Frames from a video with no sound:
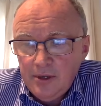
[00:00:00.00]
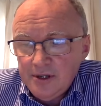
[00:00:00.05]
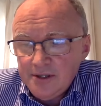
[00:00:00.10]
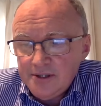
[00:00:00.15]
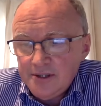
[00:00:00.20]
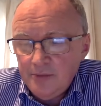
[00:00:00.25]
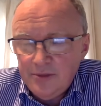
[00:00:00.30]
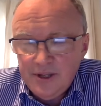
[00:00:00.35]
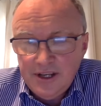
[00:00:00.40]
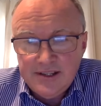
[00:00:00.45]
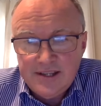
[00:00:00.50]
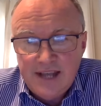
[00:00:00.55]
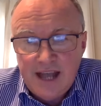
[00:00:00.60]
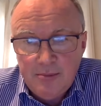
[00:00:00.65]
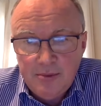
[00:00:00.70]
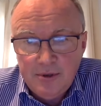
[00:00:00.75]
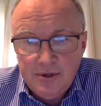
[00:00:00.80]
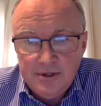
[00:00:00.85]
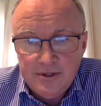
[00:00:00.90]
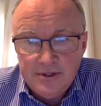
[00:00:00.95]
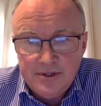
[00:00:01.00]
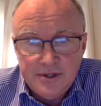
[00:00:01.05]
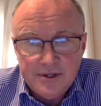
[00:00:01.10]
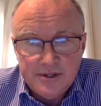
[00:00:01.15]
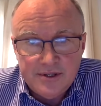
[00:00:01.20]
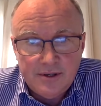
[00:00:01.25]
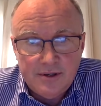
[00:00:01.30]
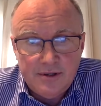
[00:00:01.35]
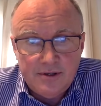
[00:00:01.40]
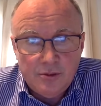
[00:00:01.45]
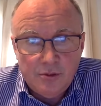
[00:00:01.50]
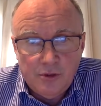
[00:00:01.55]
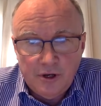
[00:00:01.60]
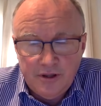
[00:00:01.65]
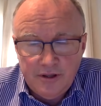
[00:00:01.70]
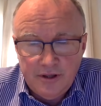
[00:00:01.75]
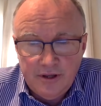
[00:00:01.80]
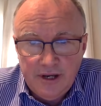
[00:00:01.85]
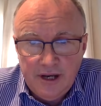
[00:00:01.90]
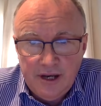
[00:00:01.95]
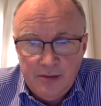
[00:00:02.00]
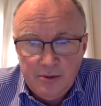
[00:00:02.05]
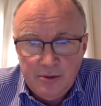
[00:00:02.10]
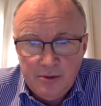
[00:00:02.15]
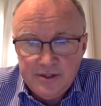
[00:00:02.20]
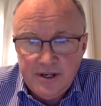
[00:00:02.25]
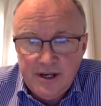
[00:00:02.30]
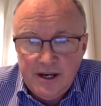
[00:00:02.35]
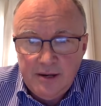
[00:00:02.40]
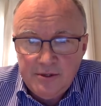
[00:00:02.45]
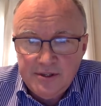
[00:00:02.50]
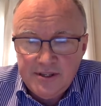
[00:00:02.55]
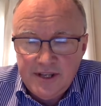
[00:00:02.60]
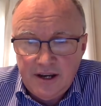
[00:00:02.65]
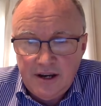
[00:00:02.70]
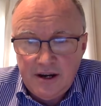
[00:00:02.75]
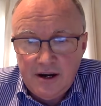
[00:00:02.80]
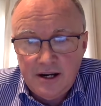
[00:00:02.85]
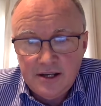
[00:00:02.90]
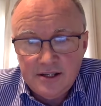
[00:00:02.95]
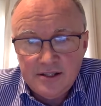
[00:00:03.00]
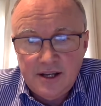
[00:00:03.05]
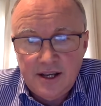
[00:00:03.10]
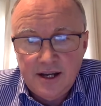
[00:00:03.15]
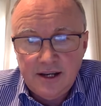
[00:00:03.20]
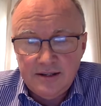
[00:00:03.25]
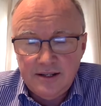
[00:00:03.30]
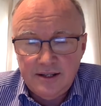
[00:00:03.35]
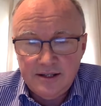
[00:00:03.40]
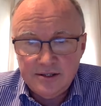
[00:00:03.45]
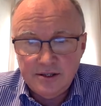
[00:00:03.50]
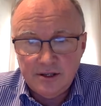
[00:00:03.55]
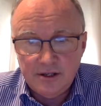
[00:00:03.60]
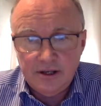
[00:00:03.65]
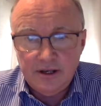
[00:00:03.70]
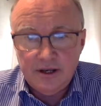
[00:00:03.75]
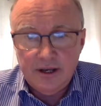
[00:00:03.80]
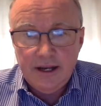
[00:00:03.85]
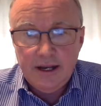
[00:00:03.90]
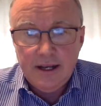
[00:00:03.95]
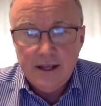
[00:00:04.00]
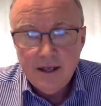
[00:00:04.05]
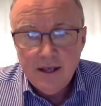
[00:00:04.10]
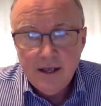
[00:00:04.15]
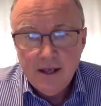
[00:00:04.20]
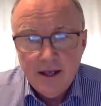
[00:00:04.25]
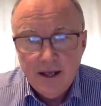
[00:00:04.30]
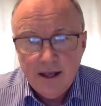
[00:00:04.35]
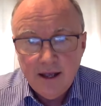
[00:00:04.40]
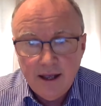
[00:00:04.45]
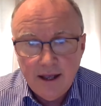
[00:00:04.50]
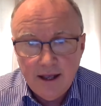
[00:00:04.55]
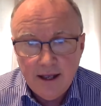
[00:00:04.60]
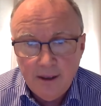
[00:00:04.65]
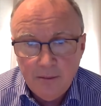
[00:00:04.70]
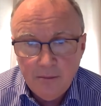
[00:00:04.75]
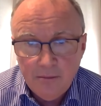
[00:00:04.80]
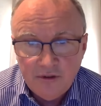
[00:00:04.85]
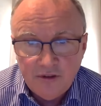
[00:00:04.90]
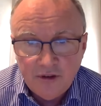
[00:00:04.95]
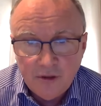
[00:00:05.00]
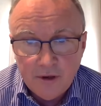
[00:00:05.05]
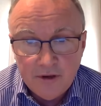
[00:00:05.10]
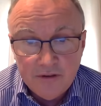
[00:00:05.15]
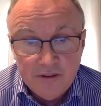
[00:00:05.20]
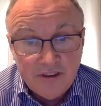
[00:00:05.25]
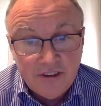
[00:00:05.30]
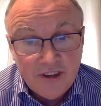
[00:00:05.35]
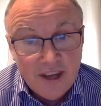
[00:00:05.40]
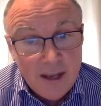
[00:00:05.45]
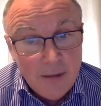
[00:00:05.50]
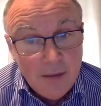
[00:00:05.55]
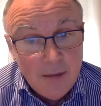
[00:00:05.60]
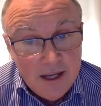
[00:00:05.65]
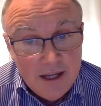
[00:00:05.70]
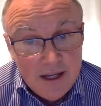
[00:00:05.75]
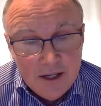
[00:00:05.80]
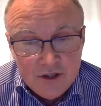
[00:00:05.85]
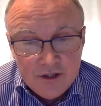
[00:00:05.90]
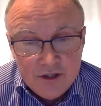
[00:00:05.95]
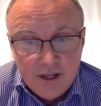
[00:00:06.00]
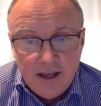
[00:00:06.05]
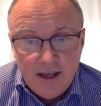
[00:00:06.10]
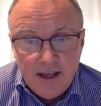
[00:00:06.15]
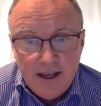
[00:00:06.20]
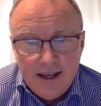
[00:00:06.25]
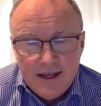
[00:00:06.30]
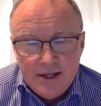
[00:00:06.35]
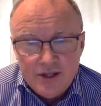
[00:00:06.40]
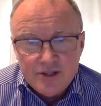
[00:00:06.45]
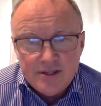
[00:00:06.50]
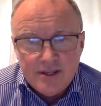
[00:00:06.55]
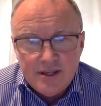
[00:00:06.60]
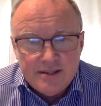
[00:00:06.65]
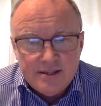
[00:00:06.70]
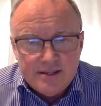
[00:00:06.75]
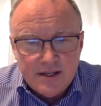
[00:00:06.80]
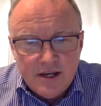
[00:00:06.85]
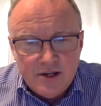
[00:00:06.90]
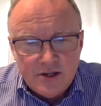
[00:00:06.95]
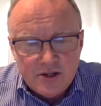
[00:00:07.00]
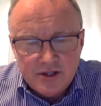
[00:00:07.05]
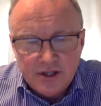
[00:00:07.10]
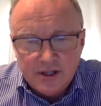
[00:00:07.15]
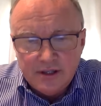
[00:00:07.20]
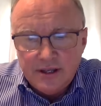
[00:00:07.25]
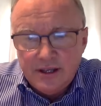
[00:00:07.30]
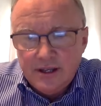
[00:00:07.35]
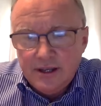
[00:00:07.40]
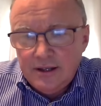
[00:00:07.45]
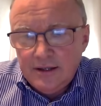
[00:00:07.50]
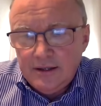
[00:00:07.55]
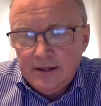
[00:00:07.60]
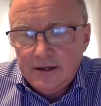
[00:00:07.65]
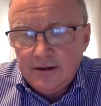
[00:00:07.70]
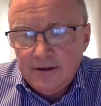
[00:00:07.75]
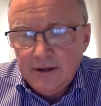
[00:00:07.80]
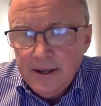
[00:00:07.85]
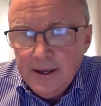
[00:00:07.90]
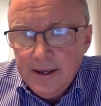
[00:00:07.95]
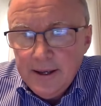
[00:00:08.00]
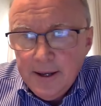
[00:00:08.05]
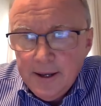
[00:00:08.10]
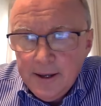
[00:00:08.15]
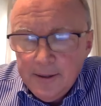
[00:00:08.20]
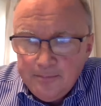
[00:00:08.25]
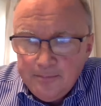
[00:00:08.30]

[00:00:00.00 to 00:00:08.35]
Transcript: uh, because something has happened to, to one of the neighbors. The neighbor's had a heart attack, and then suddenly um, someone of the same age. Age is, is an interesting thing, and in that